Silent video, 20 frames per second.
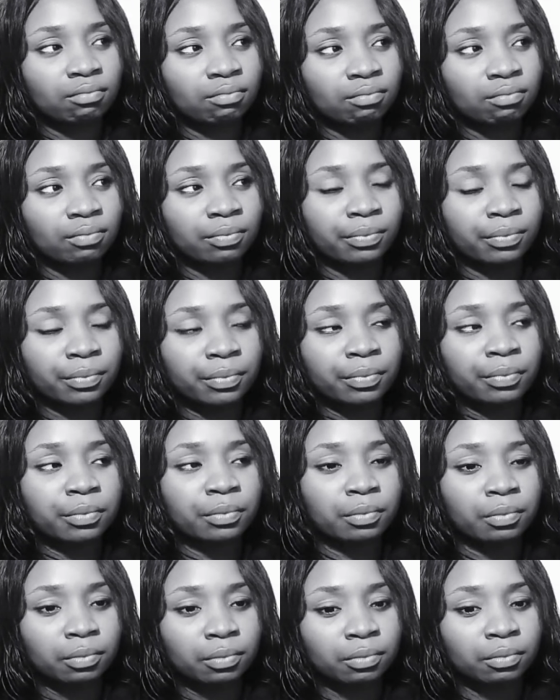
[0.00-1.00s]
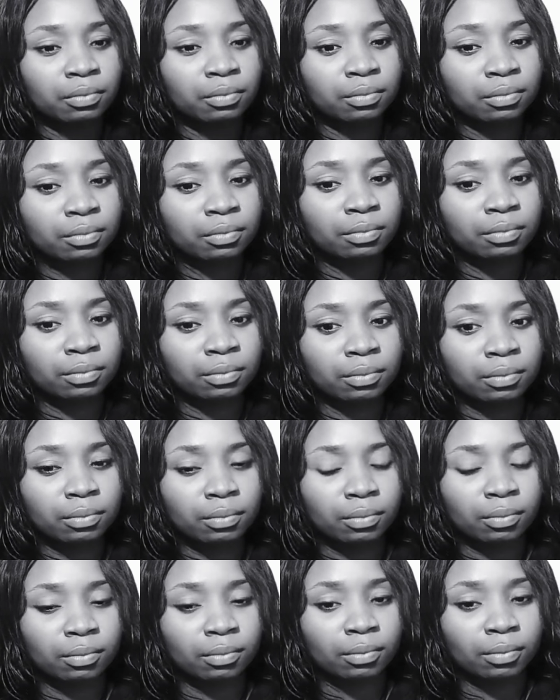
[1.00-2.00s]

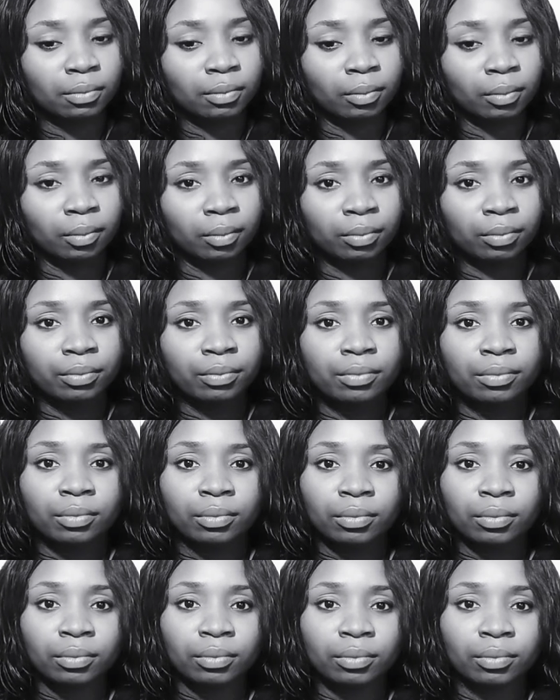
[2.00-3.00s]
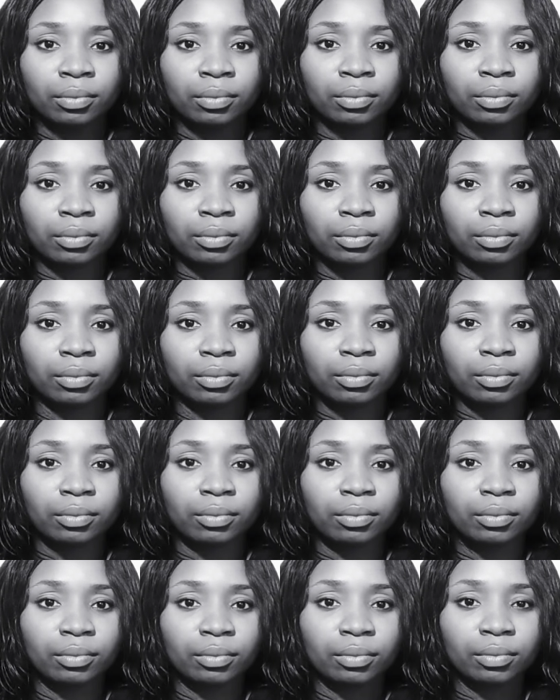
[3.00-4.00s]

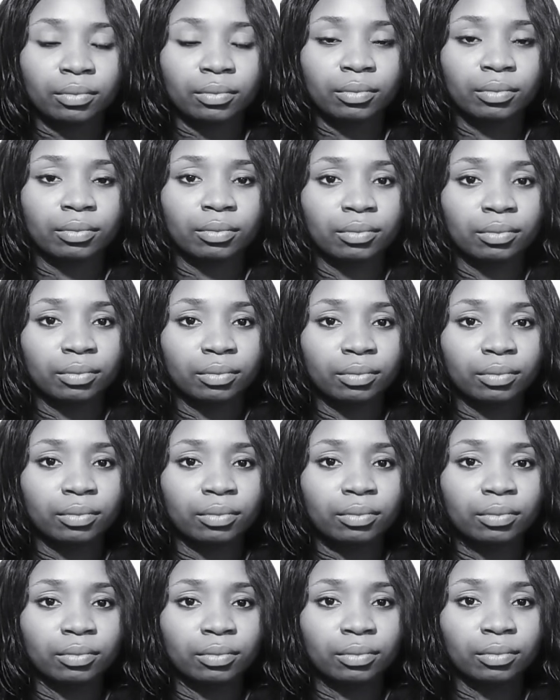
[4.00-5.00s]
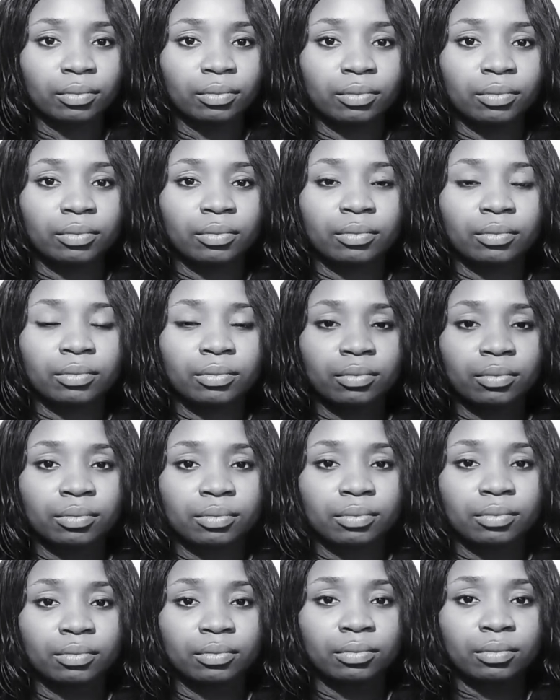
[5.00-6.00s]

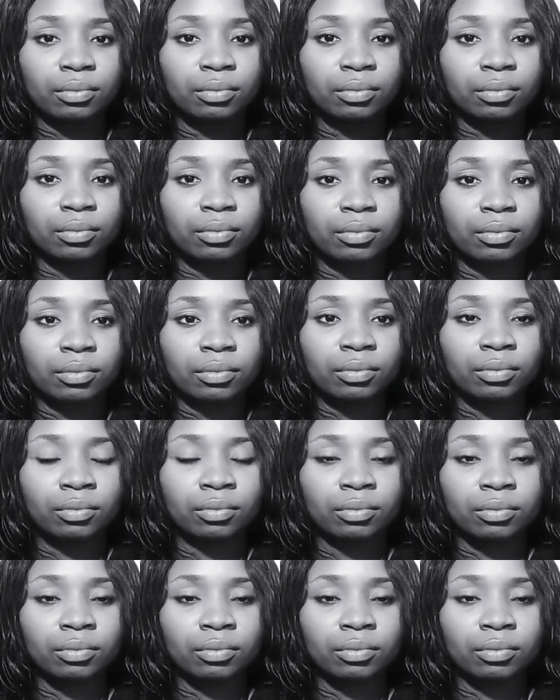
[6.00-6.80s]
[no speech]